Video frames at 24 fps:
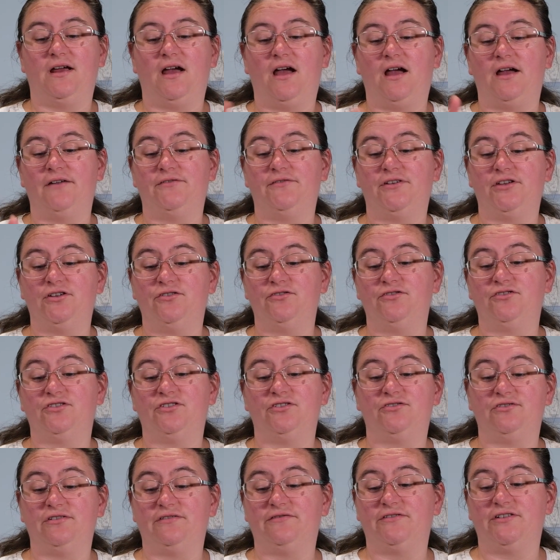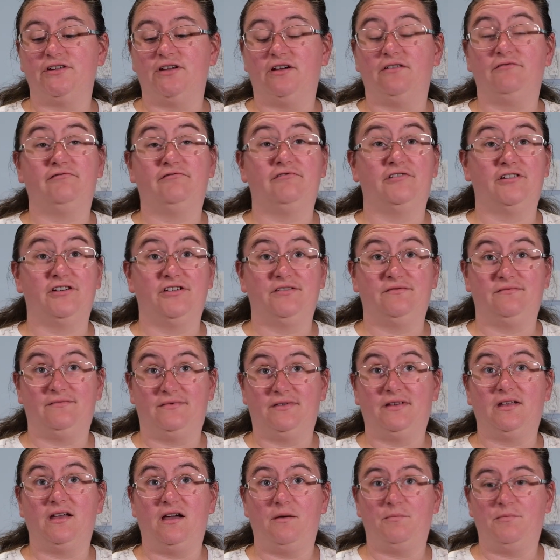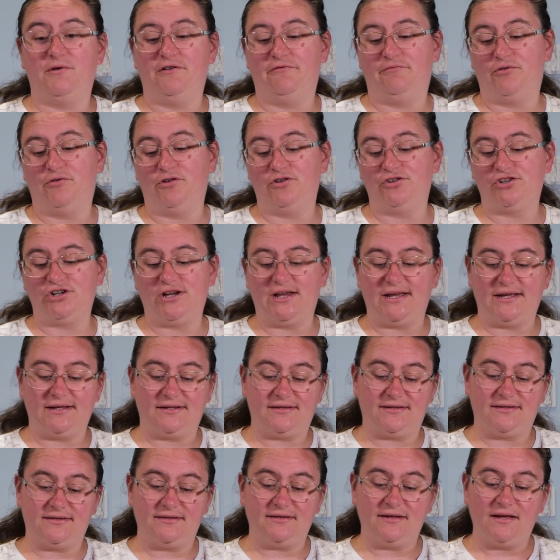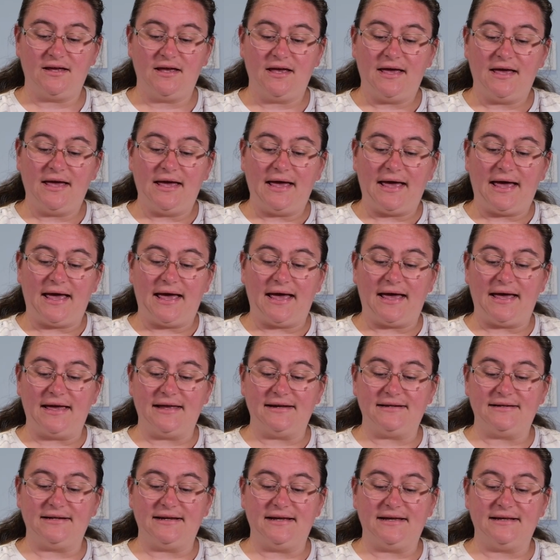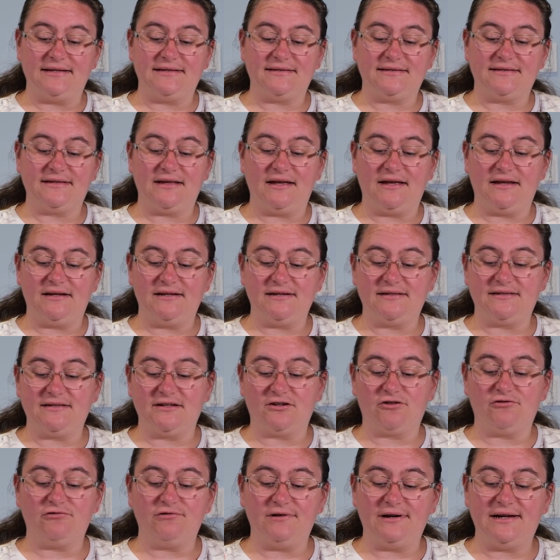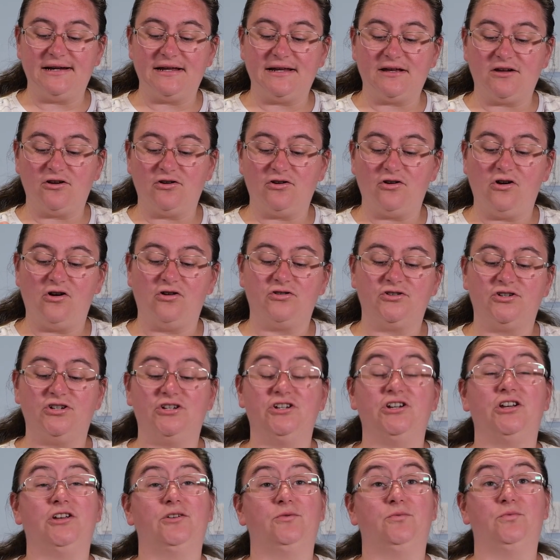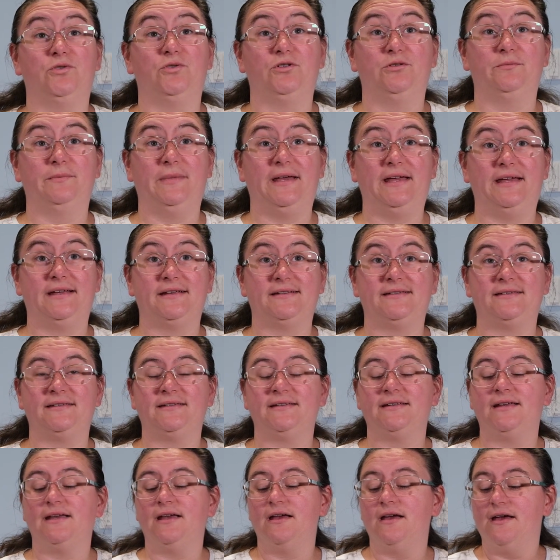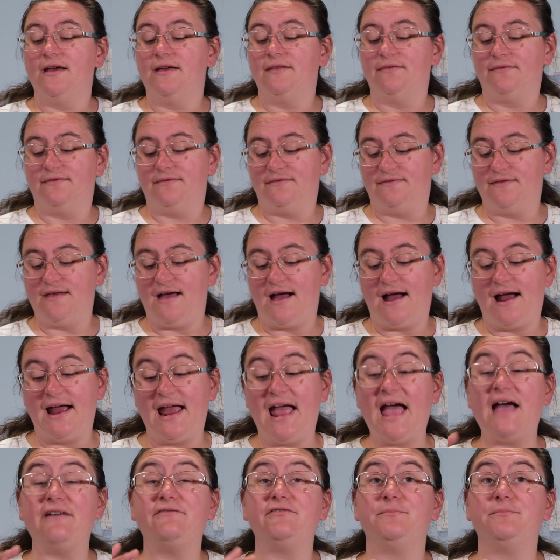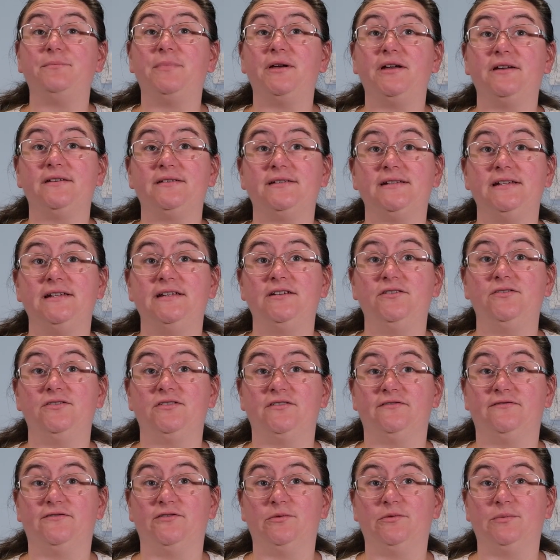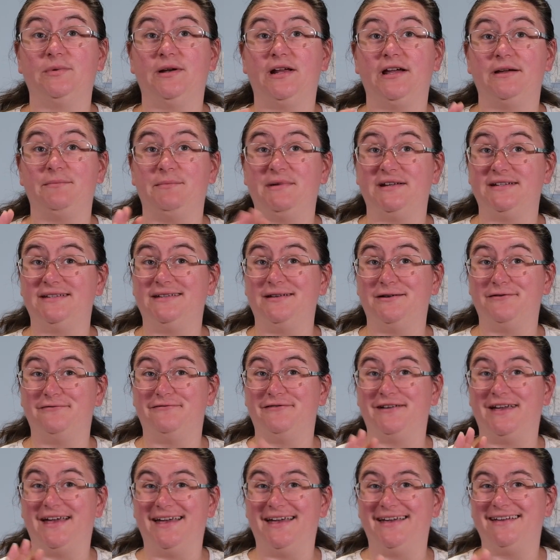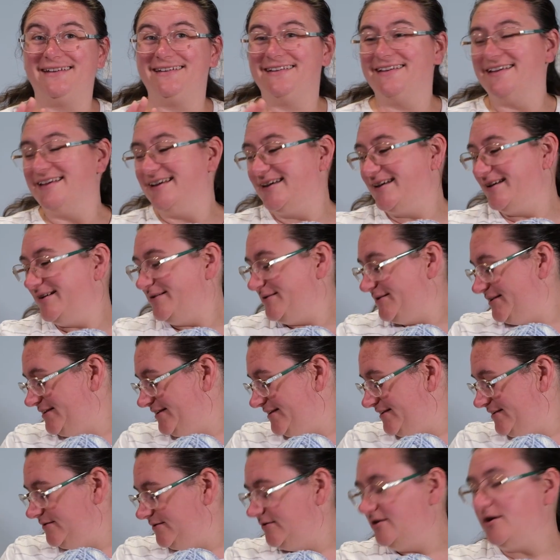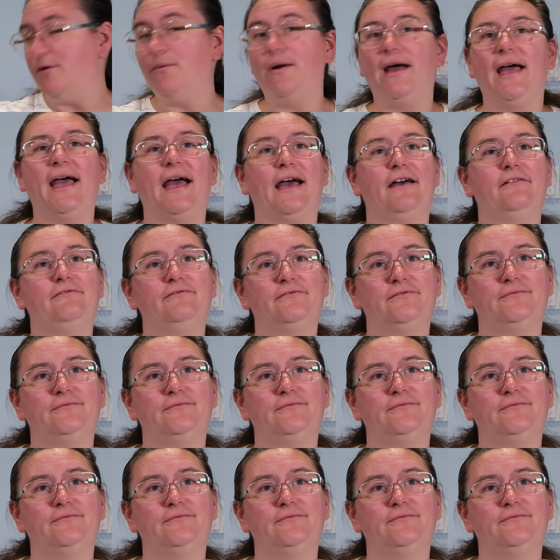I've used the Drifter yarn for a couple of projects, and it's acrylic, cotton and wool mix. I haven't personally used the 4-ply myself yet. No, I have.